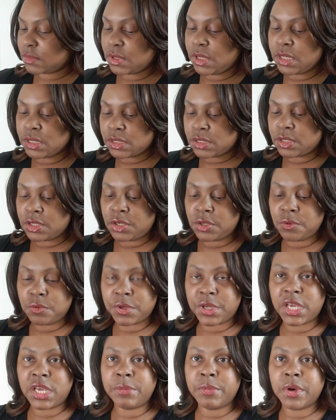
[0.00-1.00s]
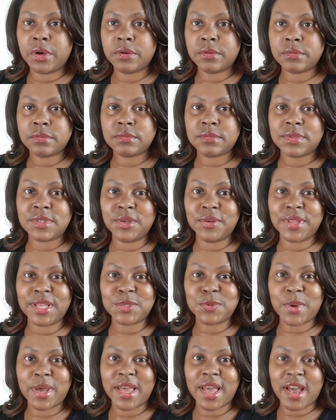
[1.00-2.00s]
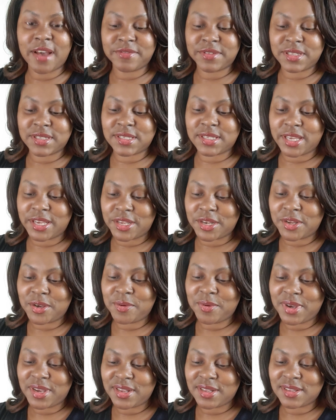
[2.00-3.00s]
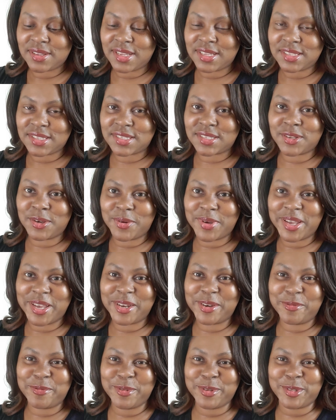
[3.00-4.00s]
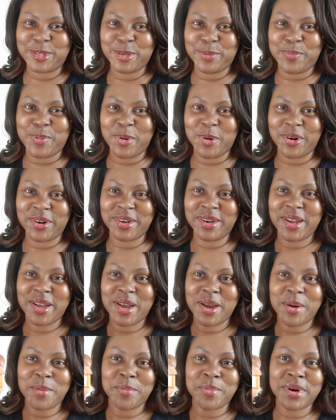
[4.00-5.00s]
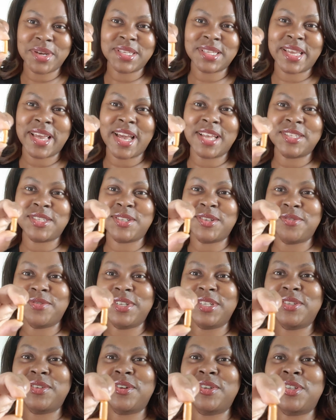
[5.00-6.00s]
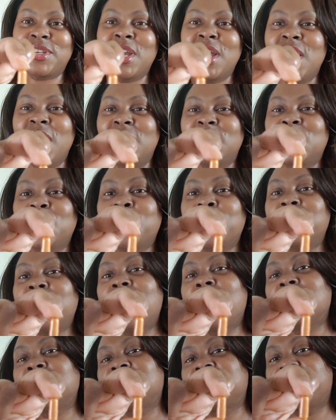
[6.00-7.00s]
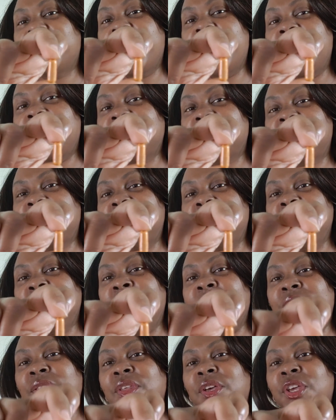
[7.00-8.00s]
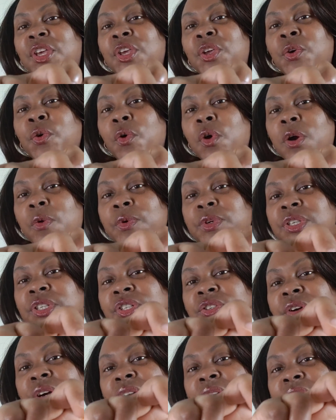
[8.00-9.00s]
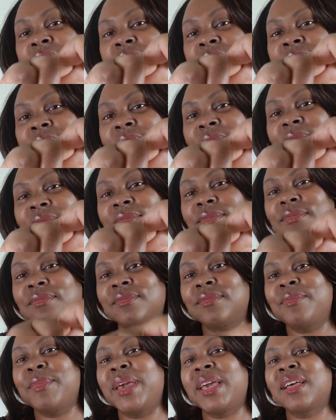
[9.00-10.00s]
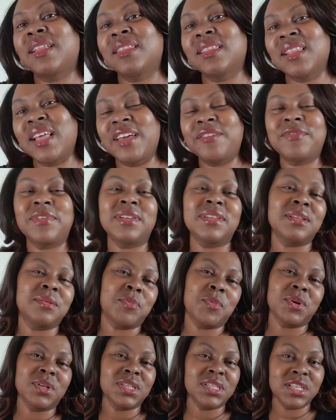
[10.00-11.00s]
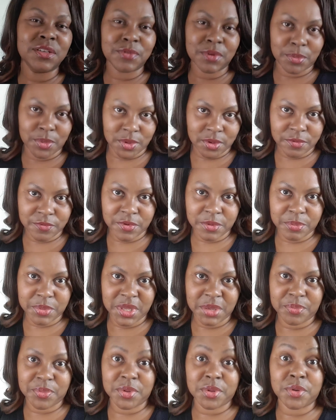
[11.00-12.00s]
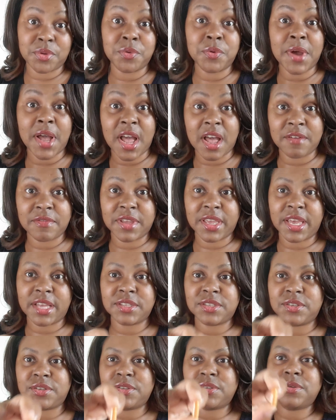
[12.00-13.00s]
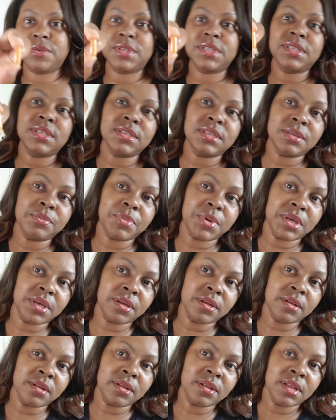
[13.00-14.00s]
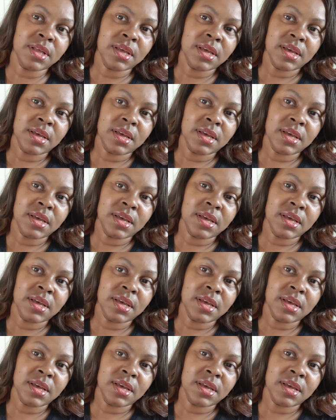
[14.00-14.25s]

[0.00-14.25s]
It's the new chemo. So that's why I have to say, you know what? Let's go ahead and support breast cancer research. So we're not trying to get the cure. We're just trying to, make life a little more livable for people who have cancer. So this is the pill.